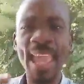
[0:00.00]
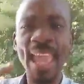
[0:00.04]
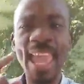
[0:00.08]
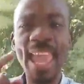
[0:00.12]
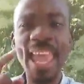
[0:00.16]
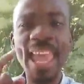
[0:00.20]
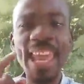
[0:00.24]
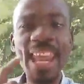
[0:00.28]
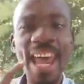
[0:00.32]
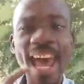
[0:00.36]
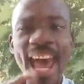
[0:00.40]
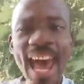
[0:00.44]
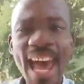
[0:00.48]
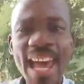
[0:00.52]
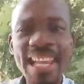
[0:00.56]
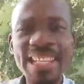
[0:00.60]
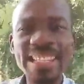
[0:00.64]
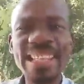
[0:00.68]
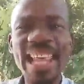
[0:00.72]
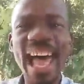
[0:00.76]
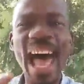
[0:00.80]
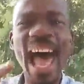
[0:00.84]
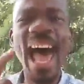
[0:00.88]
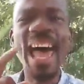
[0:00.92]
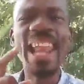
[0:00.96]
It
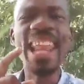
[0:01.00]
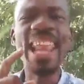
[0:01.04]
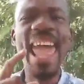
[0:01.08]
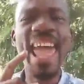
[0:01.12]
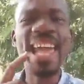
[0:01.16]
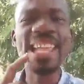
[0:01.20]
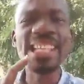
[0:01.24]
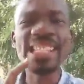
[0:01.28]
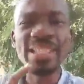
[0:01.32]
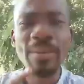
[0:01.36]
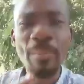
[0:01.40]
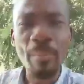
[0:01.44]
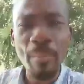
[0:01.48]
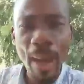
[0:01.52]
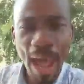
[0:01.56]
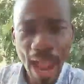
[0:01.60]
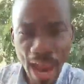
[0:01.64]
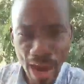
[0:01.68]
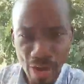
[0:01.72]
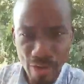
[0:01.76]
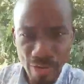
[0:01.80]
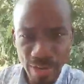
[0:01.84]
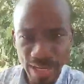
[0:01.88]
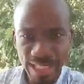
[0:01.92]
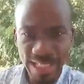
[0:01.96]
has an
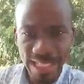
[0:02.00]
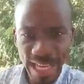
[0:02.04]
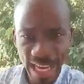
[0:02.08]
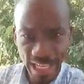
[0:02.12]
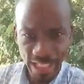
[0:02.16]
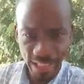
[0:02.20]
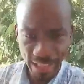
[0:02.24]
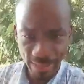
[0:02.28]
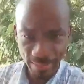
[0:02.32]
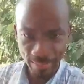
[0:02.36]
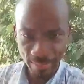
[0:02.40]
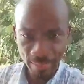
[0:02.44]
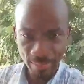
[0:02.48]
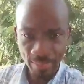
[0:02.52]
expiry date.